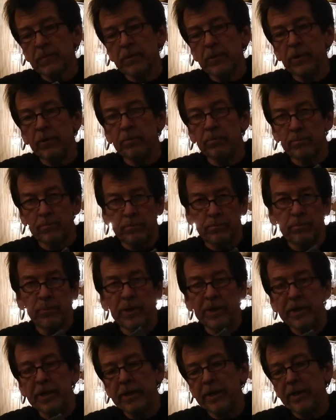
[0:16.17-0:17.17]
you know,
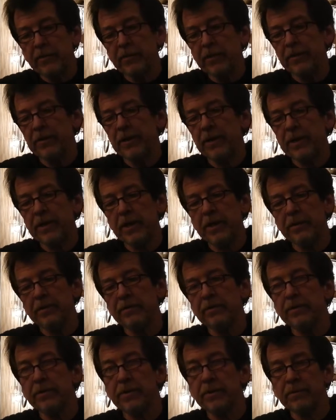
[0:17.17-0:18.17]
bringing everything in
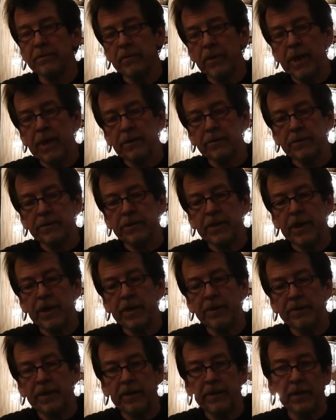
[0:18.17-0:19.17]
to
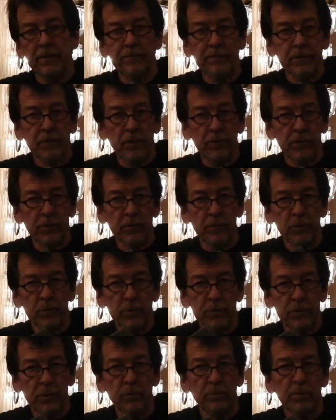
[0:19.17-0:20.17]
outside, they left all the
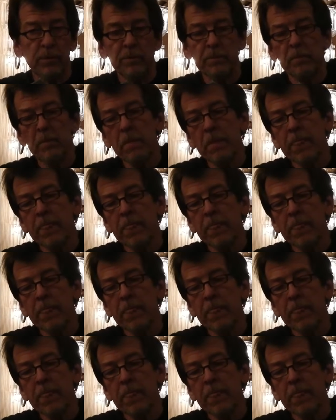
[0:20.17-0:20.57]
doors open,